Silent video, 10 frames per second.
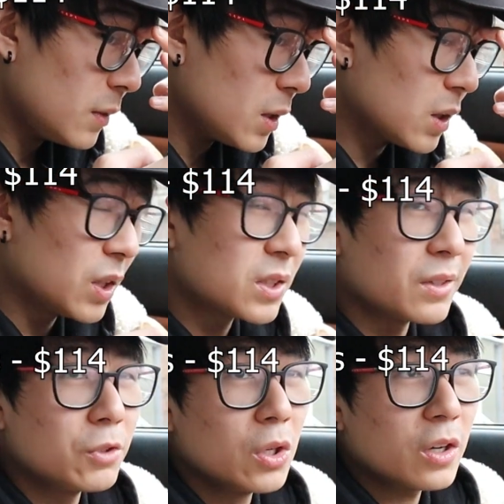Because
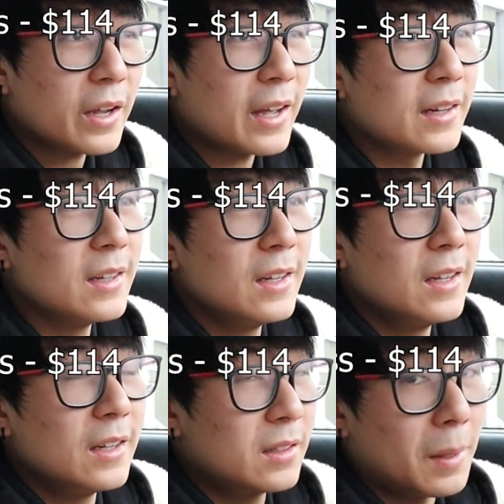if you look at,
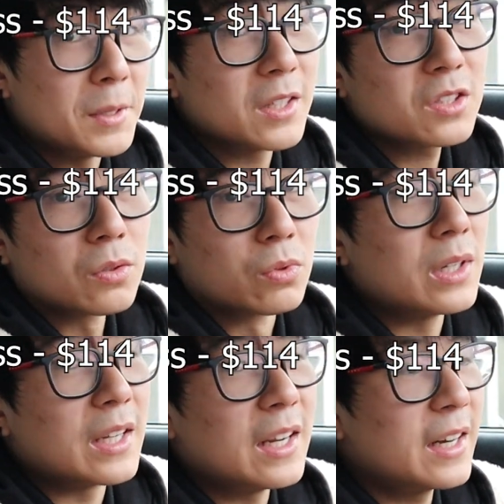I mean, this is a
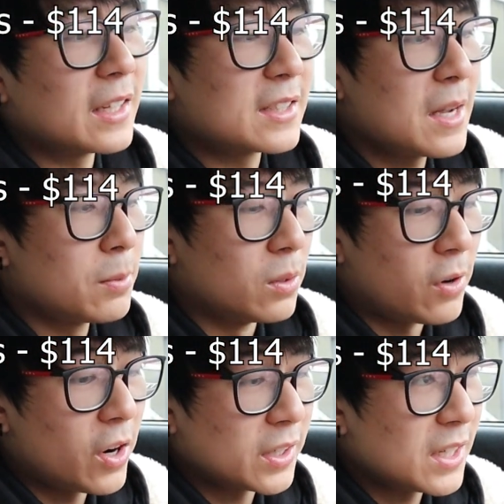really clean example of
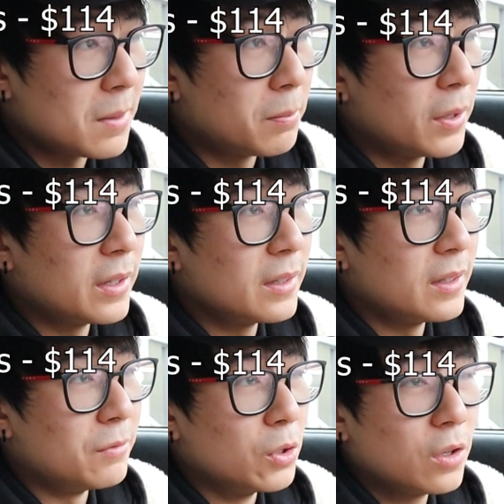RX8, but
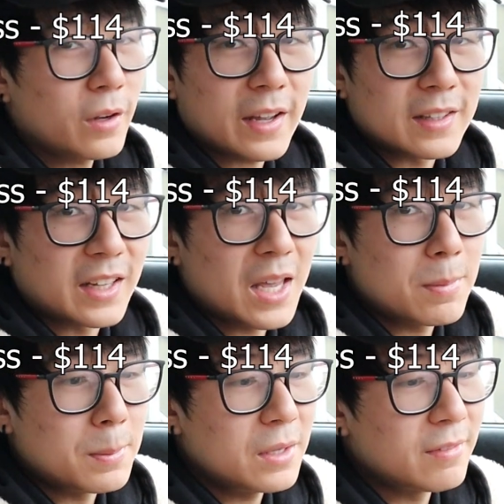if you look at the
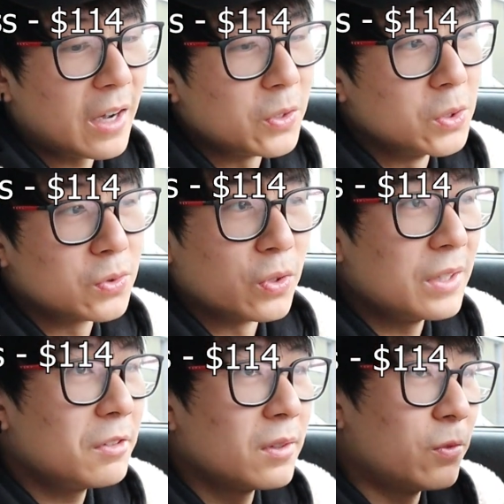KBB values for
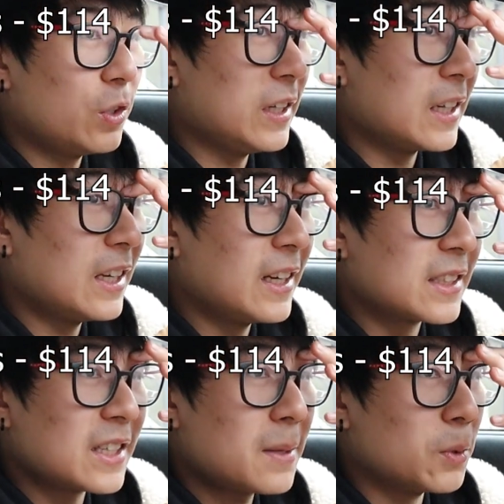even really clean
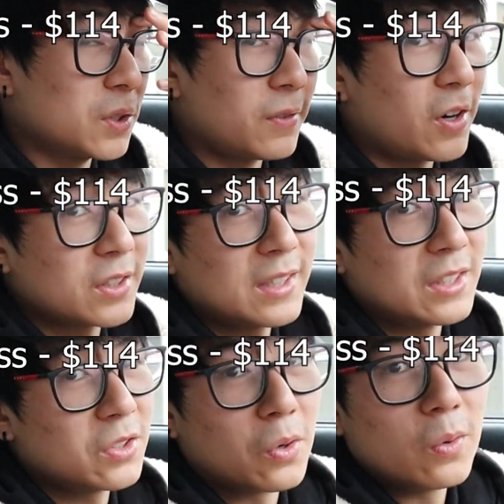examples of
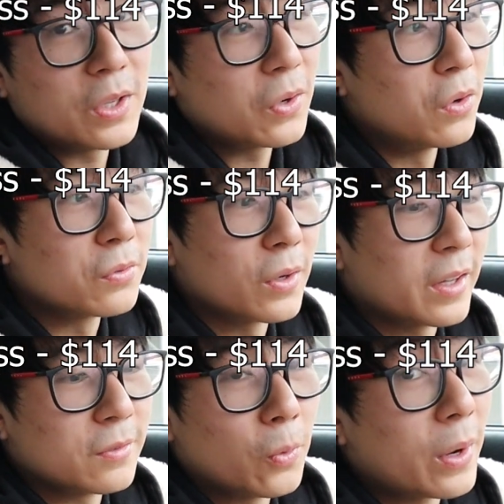RX8s, they're only going for
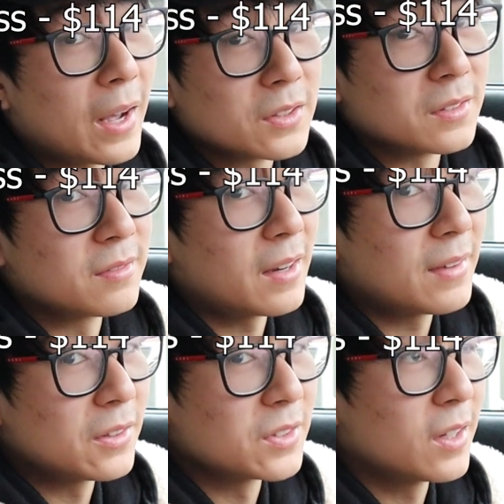like $4,000,
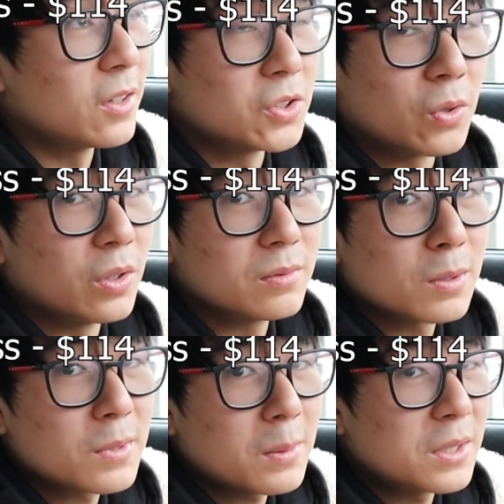$5,000, or
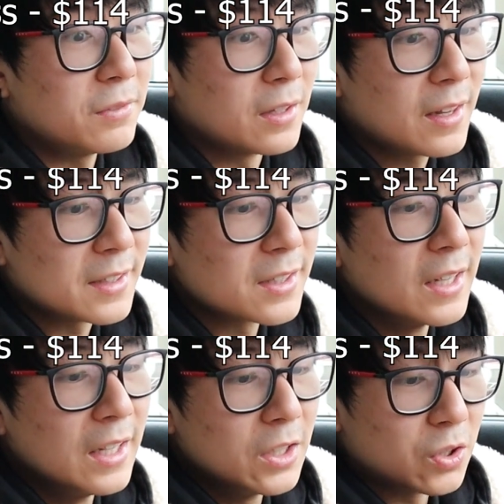sometimes even less.
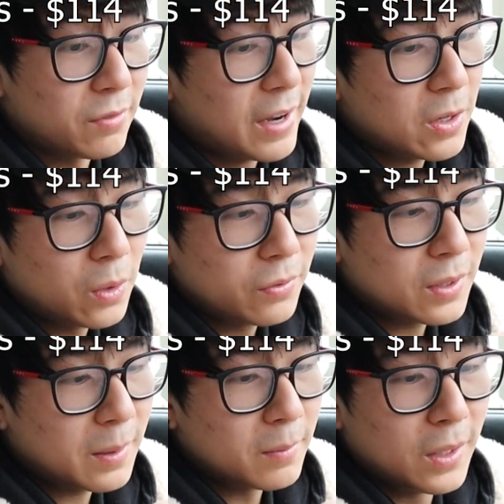So if I go with
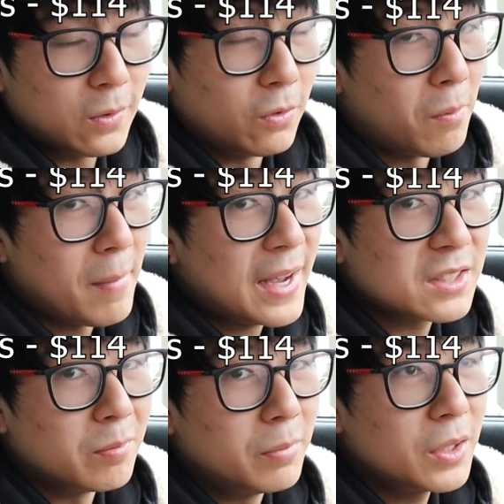them with a
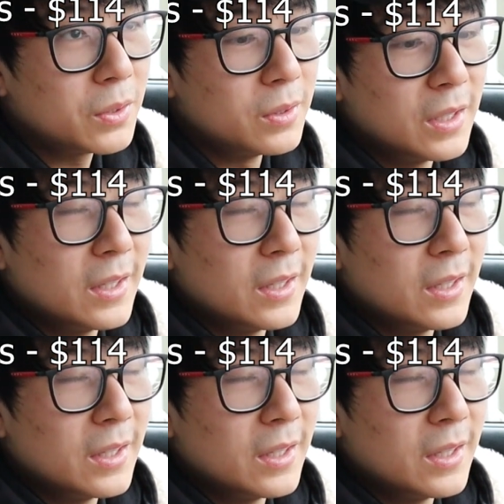massive bill,